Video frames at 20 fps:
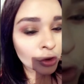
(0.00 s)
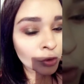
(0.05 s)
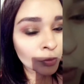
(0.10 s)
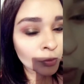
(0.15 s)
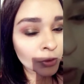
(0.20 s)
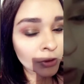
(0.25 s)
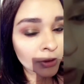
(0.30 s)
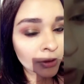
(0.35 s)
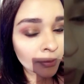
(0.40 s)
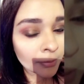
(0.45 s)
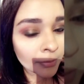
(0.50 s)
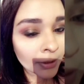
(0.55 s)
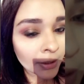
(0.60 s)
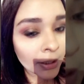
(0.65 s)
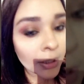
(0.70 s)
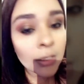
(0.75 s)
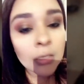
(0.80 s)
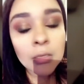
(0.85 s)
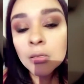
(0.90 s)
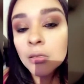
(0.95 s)
almost
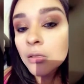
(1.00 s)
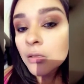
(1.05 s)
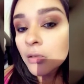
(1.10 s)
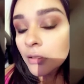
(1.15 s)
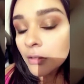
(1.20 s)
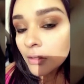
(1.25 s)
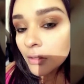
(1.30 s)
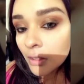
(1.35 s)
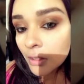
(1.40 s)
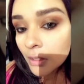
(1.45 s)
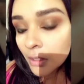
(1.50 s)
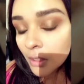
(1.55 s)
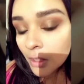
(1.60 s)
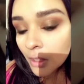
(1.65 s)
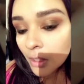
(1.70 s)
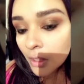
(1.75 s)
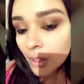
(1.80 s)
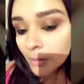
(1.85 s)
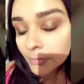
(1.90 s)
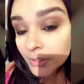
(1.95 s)
complete.
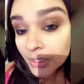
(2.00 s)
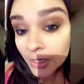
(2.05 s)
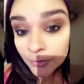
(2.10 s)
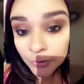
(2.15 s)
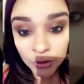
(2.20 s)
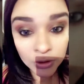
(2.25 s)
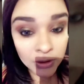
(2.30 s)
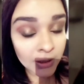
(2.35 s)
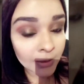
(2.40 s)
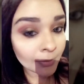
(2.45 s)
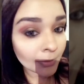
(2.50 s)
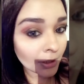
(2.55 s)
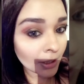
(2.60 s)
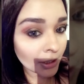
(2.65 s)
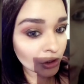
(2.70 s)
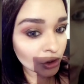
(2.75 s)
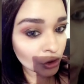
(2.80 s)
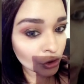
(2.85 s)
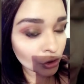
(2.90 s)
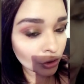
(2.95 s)
Time to stick my
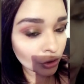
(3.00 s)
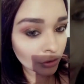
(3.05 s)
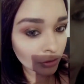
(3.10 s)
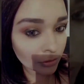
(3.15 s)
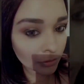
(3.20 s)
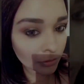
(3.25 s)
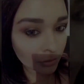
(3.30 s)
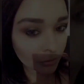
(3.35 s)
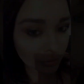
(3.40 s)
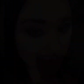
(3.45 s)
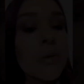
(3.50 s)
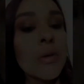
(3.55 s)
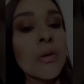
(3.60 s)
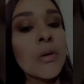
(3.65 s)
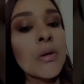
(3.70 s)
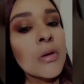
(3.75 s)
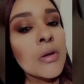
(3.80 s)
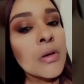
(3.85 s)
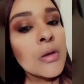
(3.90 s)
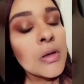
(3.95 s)
lashes on.
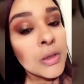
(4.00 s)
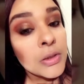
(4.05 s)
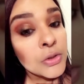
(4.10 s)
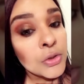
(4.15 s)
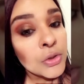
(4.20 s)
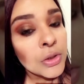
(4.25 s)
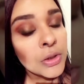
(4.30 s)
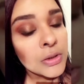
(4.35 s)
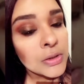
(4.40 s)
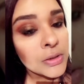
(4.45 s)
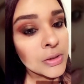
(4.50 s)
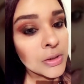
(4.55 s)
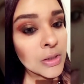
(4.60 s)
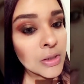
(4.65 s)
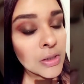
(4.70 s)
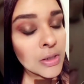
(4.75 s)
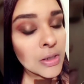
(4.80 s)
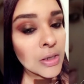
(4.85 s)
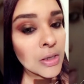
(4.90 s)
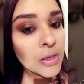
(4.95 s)
As you can
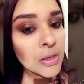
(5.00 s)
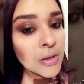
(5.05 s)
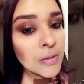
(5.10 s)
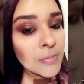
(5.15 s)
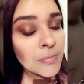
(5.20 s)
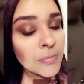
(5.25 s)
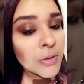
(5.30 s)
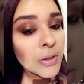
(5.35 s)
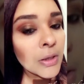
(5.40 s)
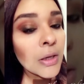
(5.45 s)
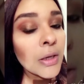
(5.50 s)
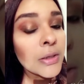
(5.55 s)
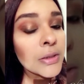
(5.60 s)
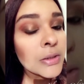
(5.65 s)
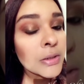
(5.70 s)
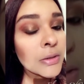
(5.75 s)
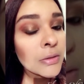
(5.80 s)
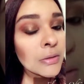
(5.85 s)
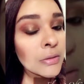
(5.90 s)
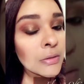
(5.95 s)
see, the
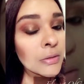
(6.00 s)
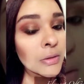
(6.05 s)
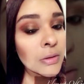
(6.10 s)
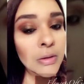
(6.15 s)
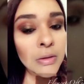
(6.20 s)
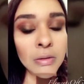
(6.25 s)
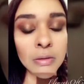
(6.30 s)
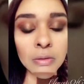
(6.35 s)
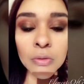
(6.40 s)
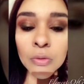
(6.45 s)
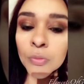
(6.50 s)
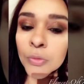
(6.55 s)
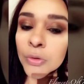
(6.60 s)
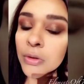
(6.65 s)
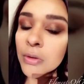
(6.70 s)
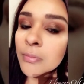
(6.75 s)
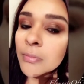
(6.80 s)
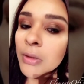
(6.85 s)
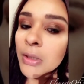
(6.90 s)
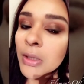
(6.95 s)
eyeshadow look is
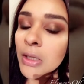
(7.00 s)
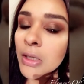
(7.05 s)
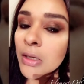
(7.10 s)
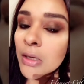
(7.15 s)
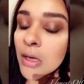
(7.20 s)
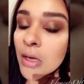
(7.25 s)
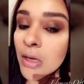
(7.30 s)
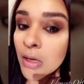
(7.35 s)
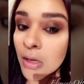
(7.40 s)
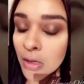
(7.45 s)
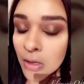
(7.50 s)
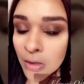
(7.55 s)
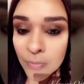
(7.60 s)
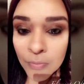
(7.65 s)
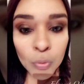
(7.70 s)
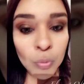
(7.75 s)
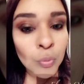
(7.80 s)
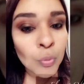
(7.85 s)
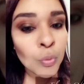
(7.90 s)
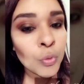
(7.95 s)
almost complete.
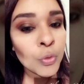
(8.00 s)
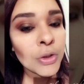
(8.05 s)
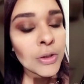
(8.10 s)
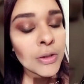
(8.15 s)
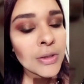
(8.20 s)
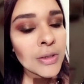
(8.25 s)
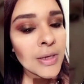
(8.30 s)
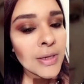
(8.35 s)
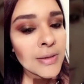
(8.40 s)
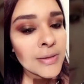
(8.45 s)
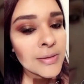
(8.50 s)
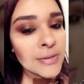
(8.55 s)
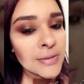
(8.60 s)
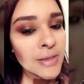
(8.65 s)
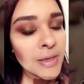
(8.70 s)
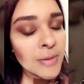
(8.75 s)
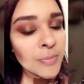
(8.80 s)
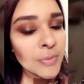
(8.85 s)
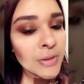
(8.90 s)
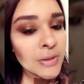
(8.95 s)
The next
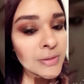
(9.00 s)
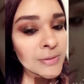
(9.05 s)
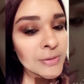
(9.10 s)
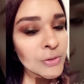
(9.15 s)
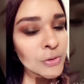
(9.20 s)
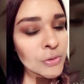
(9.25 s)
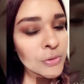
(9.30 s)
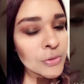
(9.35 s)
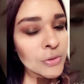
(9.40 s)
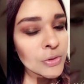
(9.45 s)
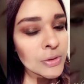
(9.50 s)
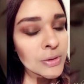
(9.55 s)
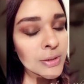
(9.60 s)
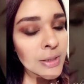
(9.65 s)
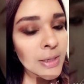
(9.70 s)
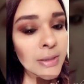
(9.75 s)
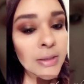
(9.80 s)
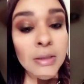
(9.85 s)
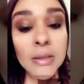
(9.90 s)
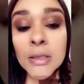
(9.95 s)
step is to just
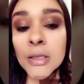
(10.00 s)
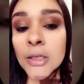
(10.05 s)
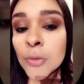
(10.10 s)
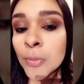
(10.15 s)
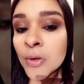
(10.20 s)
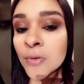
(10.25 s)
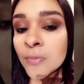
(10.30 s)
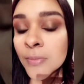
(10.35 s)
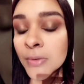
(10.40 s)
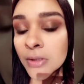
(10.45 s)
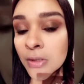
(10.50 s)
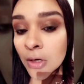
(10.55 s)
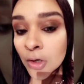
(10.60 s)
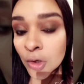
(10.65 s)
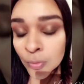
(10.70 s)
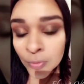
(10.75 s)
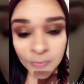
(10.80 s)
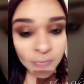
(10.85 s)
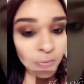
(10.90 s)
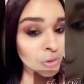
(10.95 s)
add a little bit of
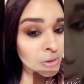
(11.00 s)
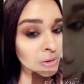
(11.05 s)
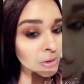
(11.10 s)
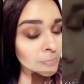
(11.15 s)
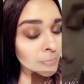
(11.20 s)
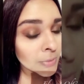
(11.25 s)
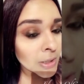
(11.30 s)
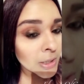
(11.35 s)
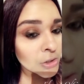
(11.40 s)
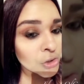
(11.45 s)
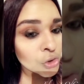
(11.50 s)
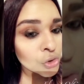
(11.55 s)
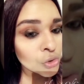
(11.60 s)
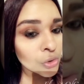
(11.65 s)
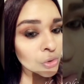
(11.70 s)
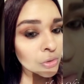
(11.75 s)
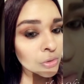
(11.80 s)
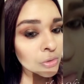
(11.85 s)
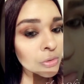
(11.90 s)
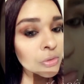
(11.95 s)
mascara before I stick my lashes
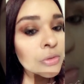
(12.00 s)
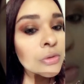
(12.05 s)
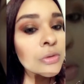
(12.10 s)
on.